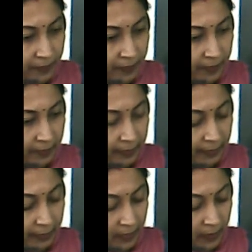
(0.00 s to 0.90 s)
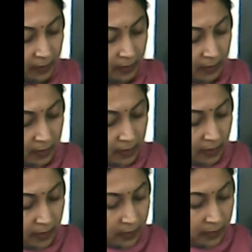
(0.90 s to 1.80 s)

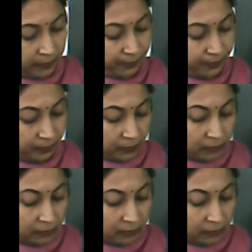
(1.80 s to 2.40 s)
Nothing is said.